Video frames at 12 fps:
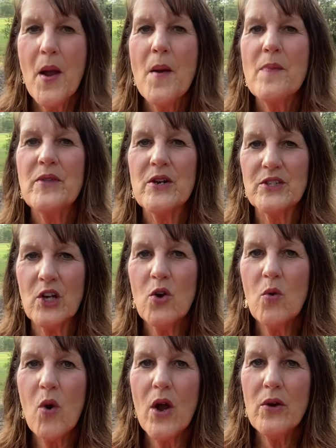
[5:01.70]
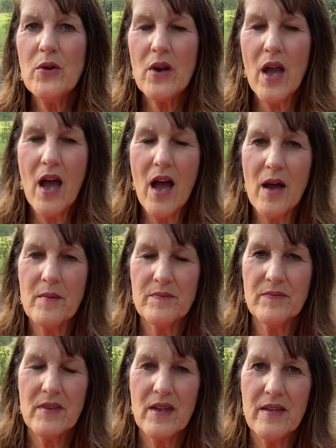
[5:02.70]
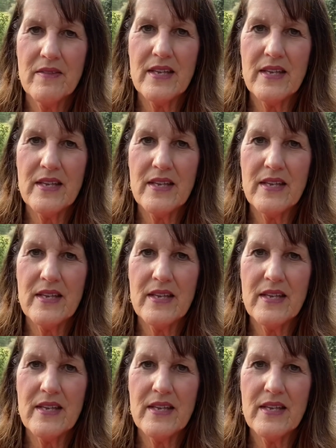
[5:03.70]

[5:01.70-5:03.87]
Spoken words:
there's a quote that